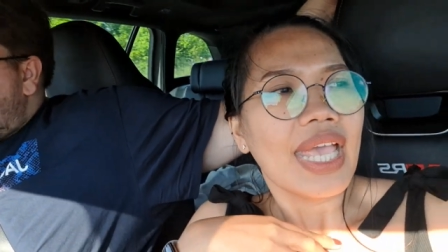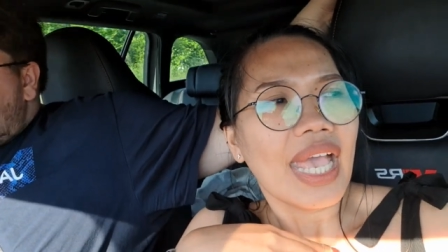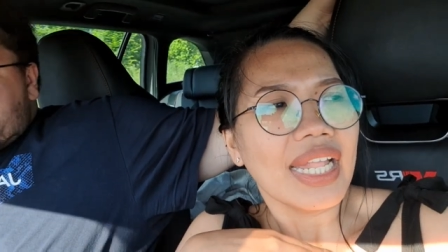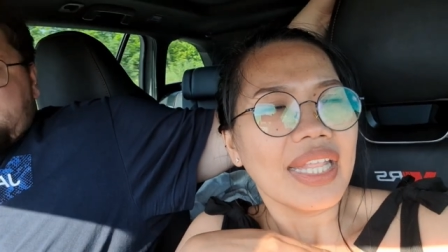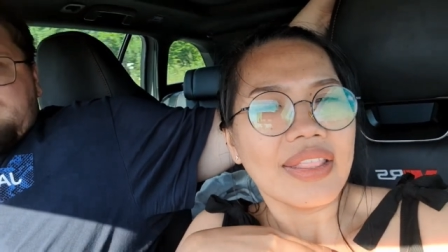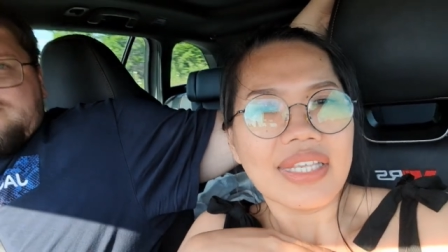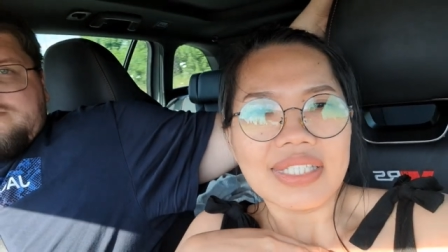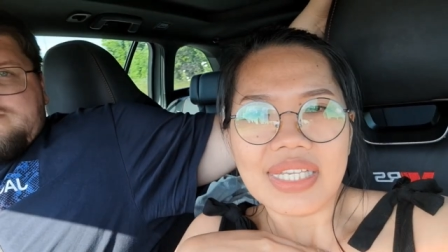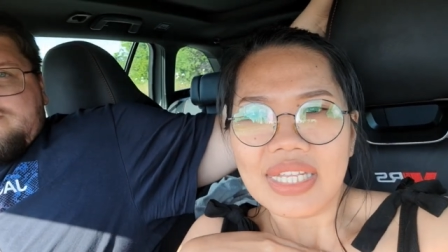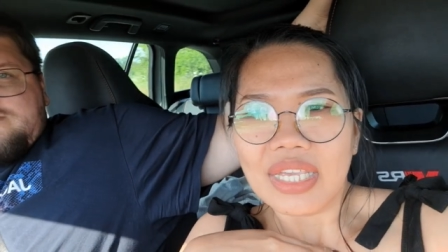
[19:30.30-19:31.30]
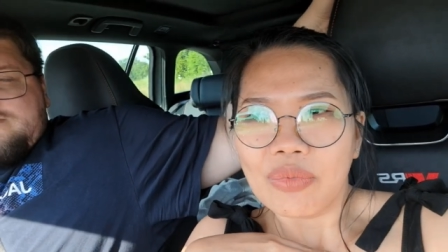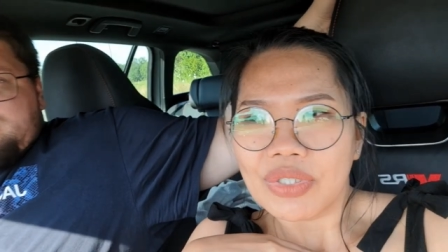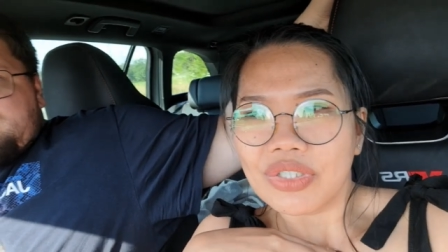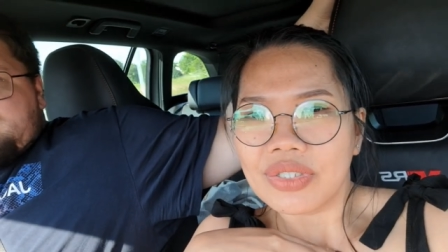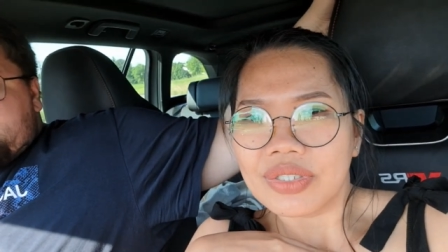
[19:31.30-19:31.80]
and in this city,
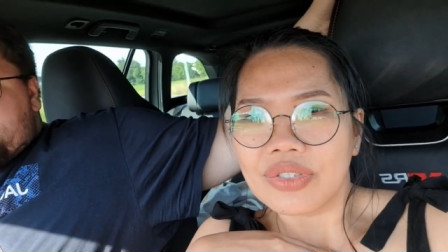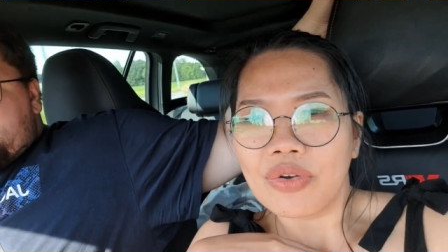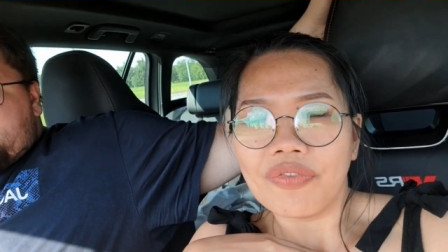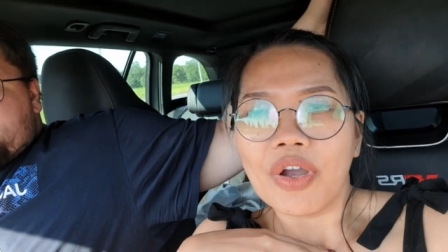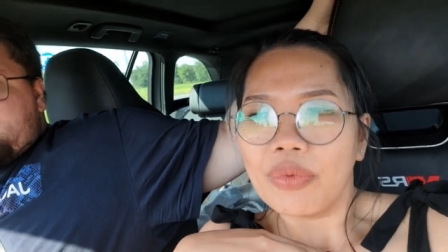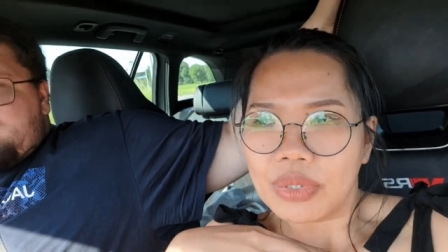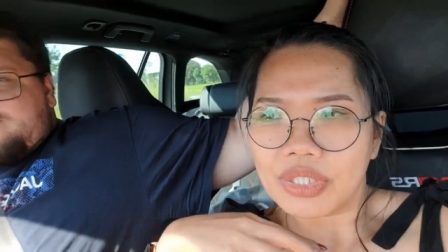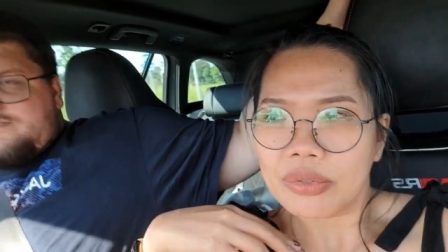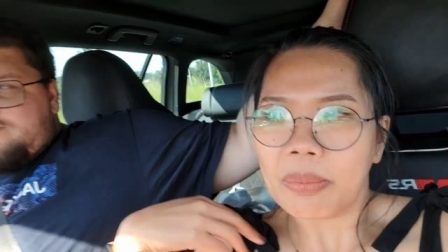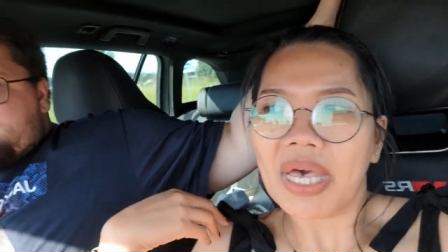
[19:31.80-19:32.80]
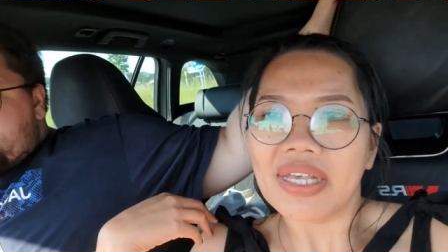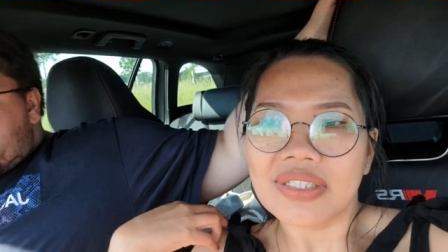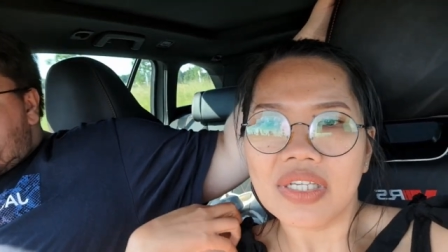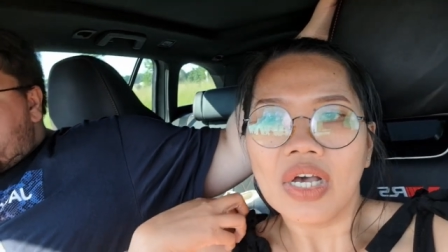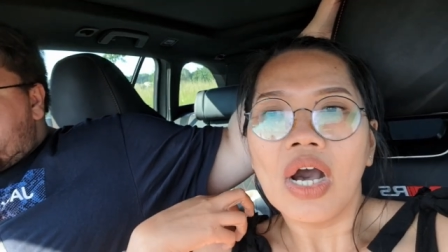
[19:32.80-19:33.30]
we just so far we just
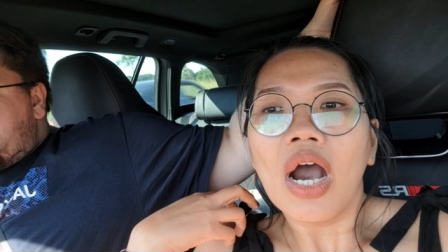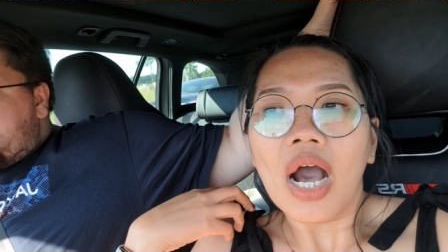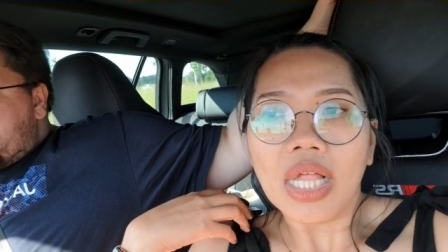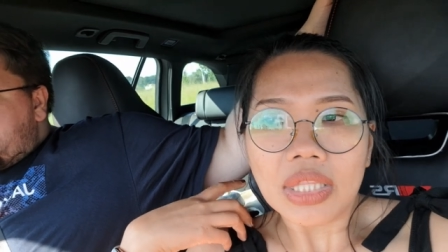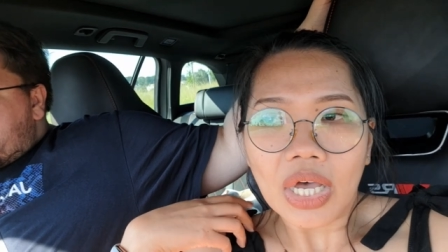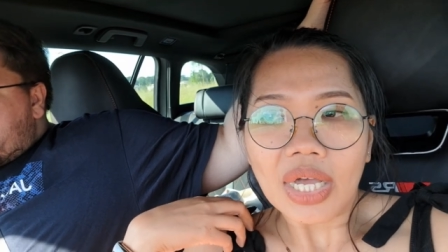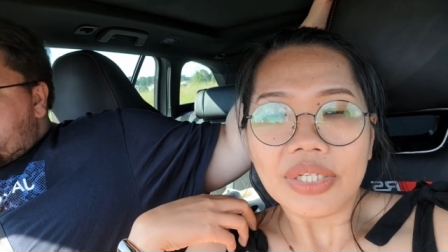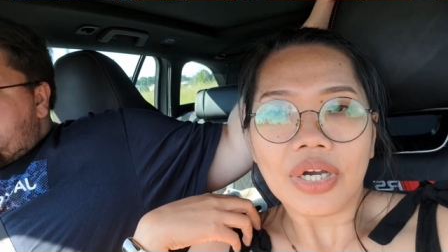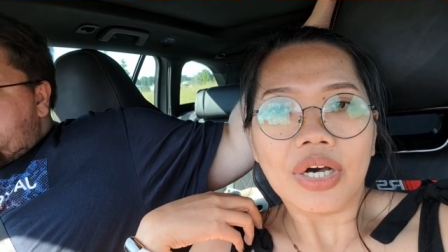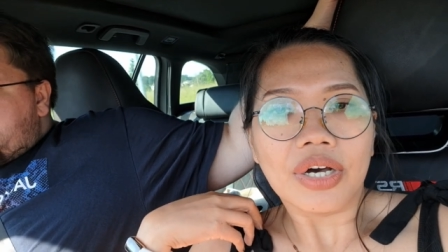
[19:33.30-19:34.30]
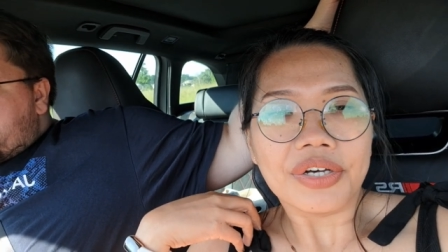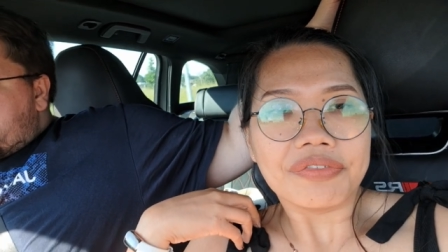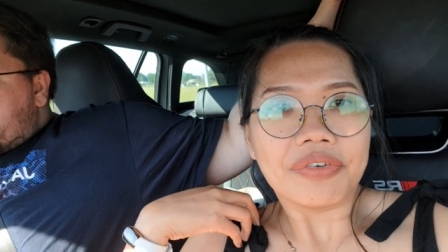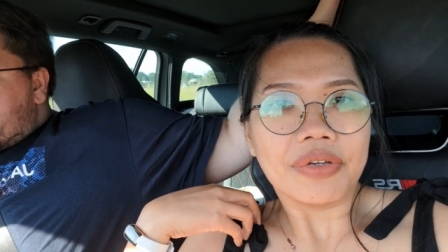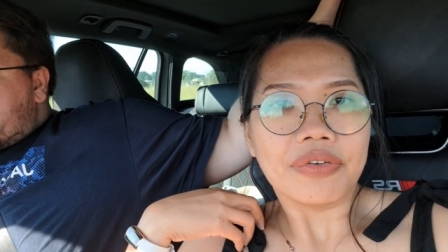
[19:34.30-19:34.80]
passed a lot
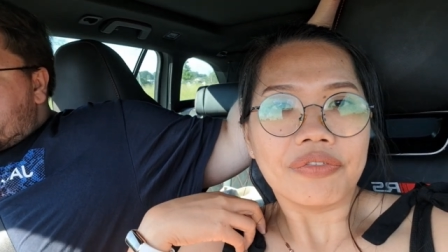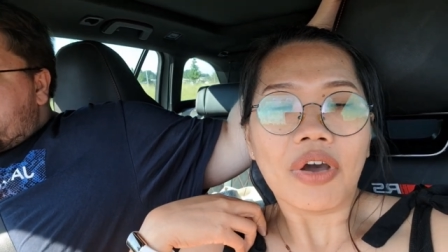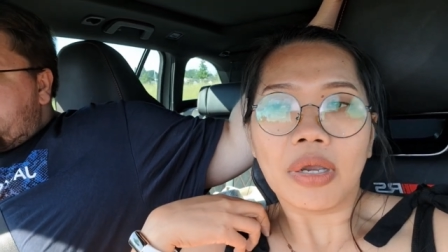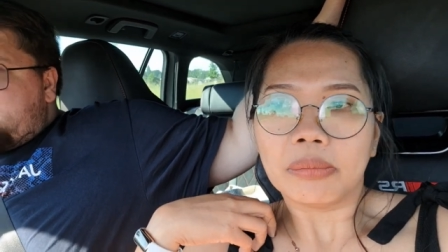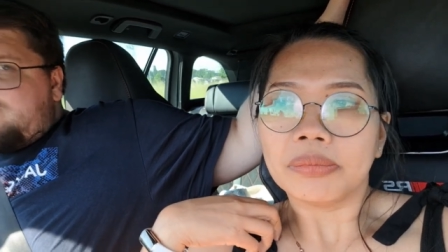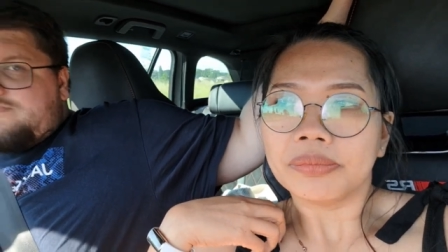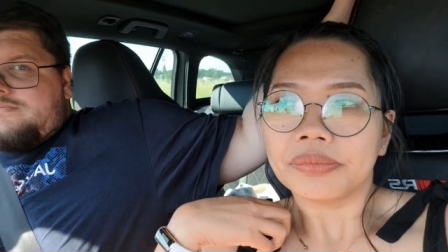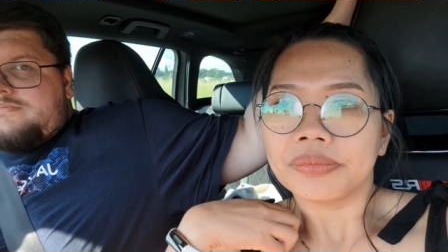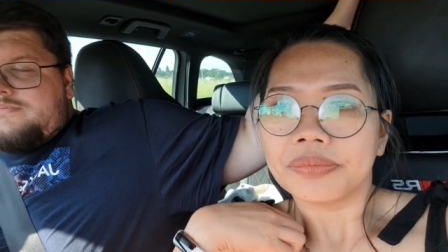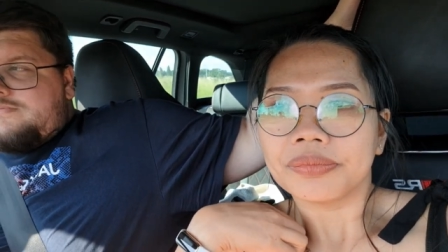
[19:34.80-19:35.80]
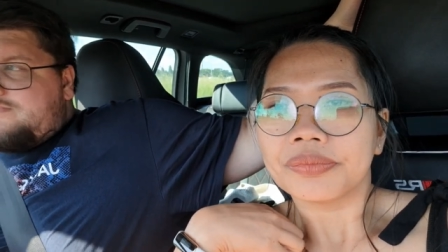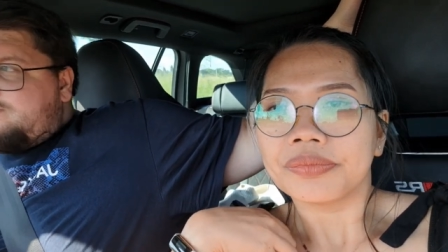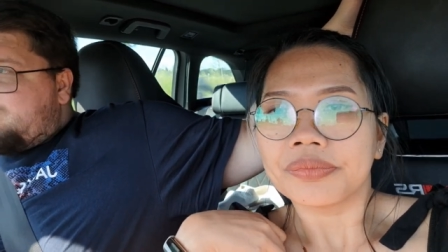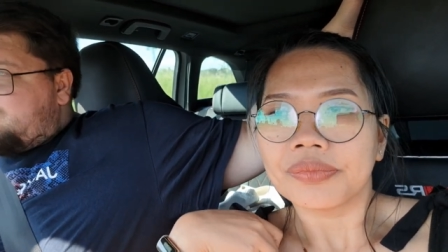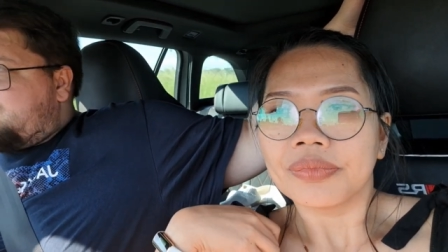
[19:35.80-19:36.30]
of farms,
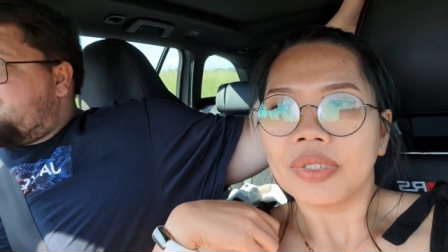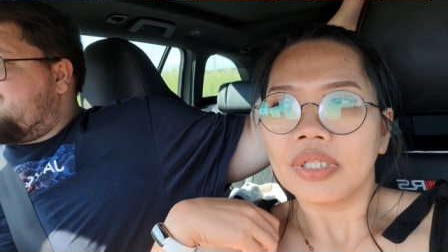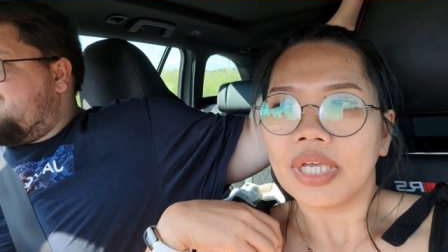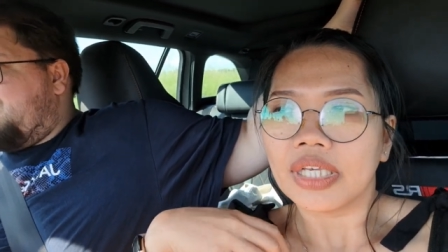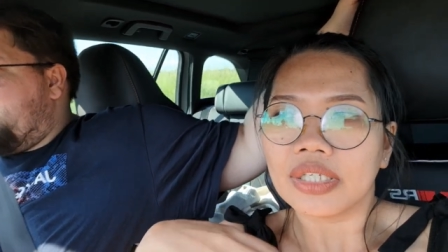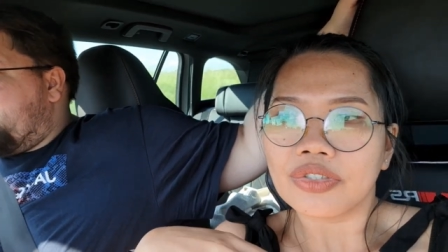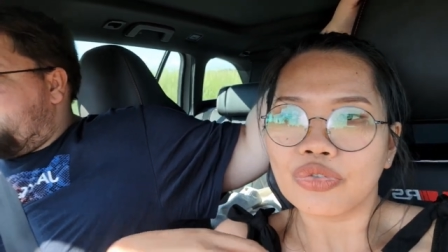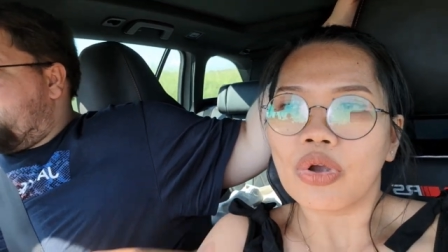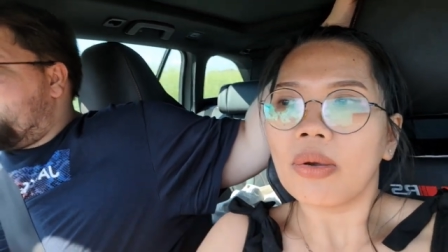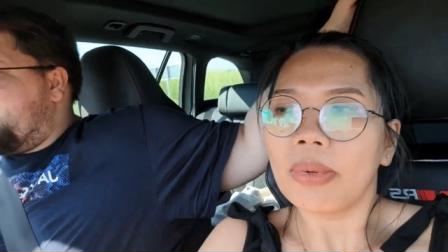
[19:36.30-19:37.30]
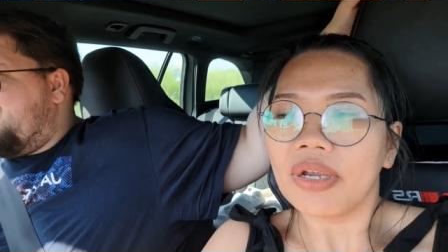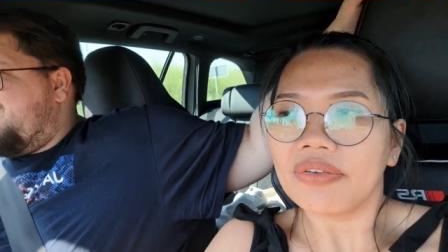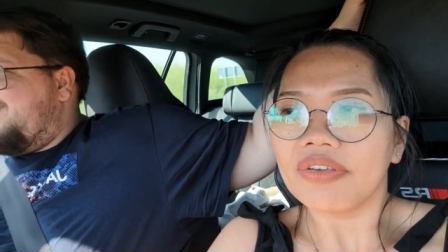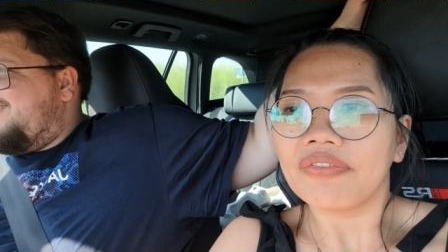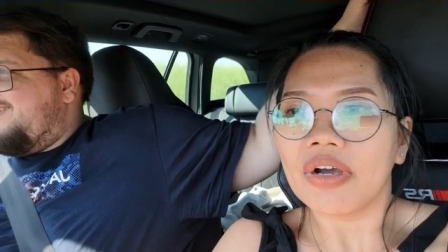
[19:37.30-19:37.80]
like
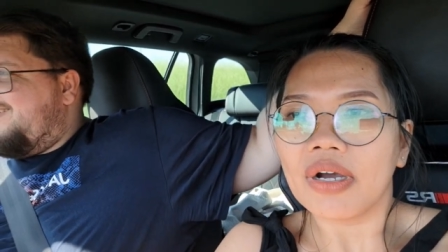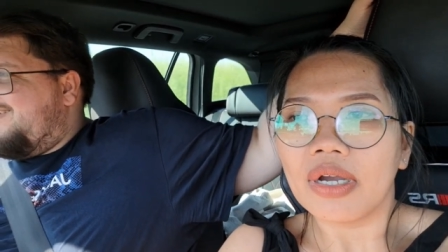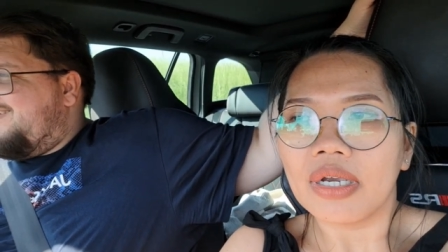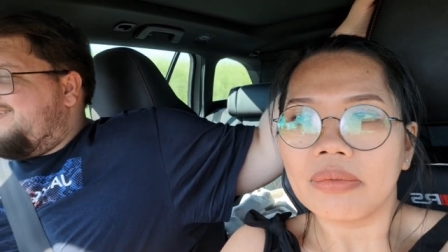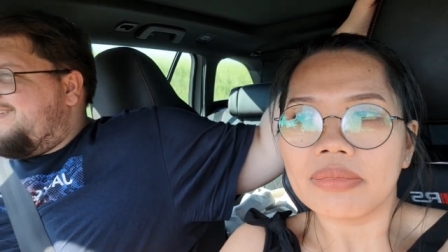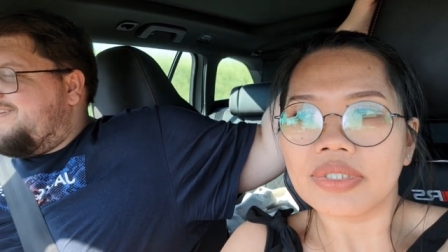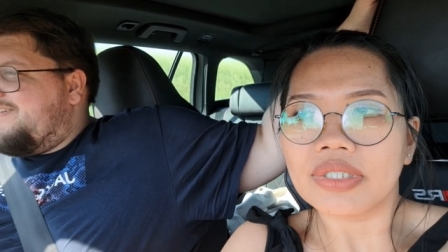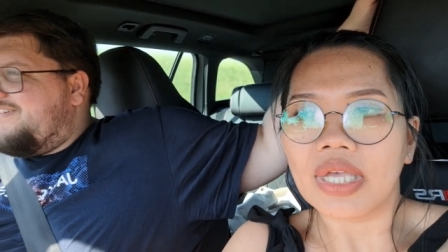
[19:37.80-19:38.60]
strawberry farms,